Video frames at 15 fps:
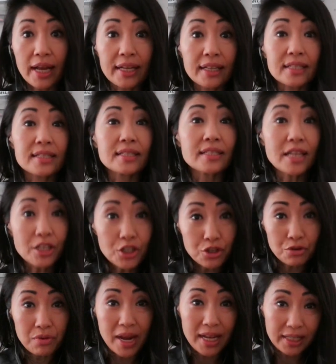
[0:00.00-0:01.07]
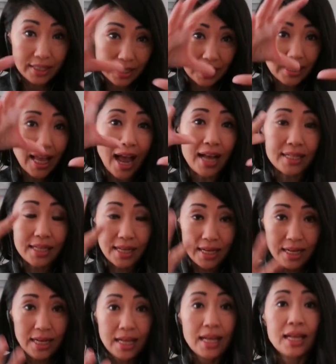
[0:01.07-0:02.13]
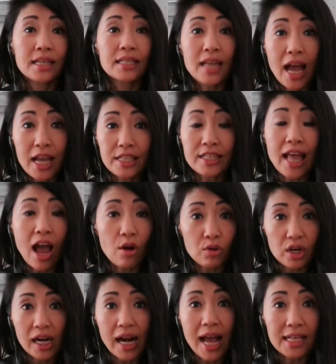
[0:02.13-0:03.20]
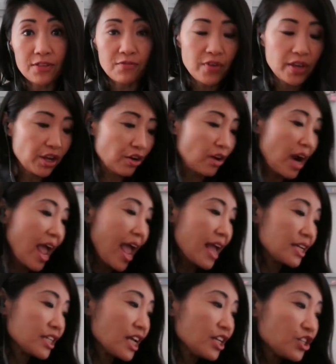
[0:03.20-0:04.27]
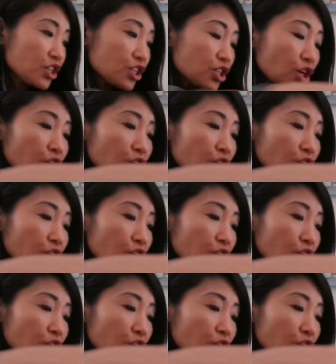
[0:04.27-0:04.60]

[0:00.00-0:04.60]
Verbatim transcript: It accentuates that nice hourglass figure, and it just